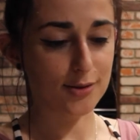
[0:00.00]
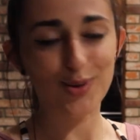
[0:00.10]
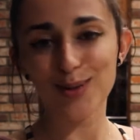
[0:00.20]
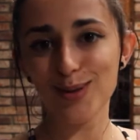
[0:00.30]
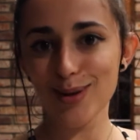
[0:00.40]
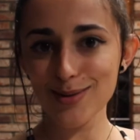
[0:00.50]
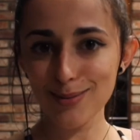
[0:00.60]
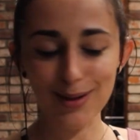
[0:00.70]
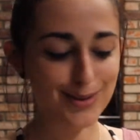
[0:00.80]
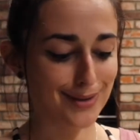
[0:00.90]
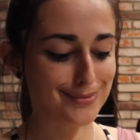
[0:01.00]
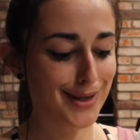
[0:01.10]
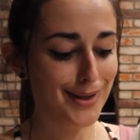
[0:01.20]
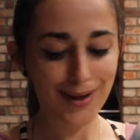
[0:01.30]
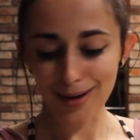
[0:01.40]
21 grams of protein.
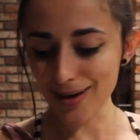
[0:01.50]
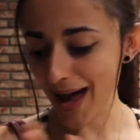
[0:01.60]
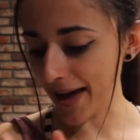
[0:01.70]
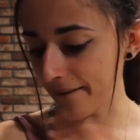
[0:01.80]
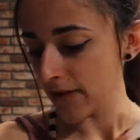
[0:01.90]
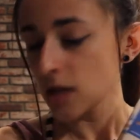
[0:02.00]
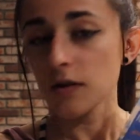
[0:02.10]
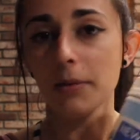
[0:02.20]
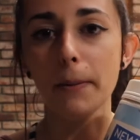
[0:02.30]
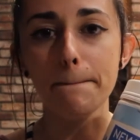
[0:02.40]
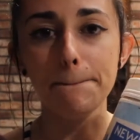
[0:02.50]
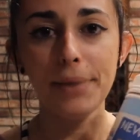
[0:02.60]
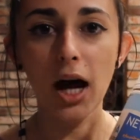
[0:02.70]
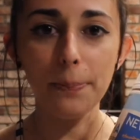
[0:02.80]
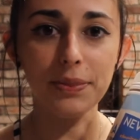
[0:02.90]
Okay, so I'm gonna
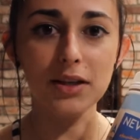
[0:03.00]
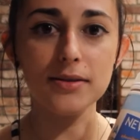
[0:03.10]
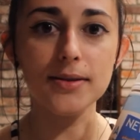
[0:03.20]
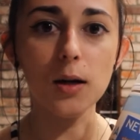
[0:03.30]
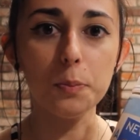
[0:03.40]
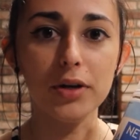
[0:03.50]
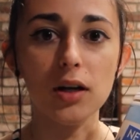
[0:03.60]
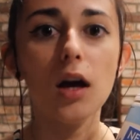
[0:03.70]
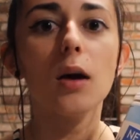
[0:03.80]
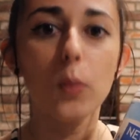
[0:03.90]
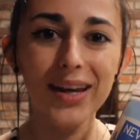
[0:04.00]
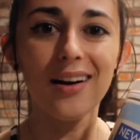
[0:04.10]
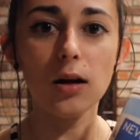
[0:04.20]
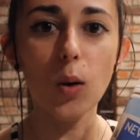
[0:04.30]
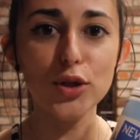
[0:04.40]
pop these open and we
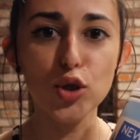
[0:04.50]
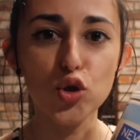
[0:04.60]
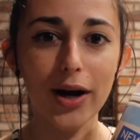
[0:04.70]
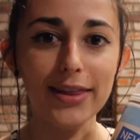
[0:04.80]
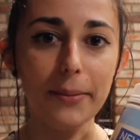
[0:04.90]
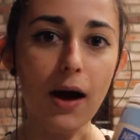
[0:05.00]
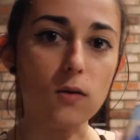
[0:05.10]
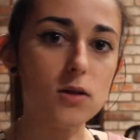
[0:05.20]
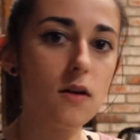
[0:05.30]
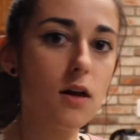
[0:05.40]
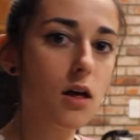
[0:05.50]
are going to try them out.